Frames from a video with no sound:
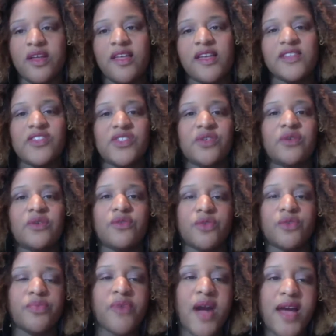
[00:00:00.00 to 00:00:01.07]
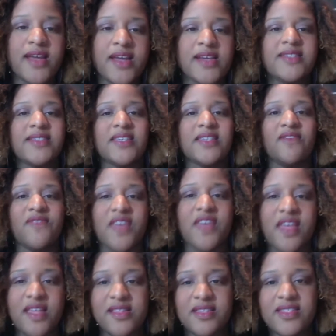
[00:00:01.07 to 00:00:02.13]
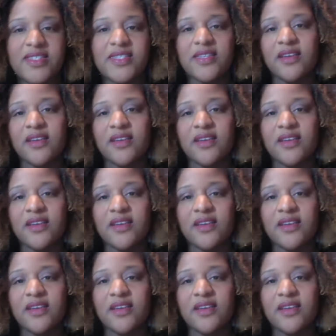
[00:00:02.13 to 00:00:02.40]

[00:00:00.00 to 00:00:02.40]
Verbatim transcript: And so through products, events,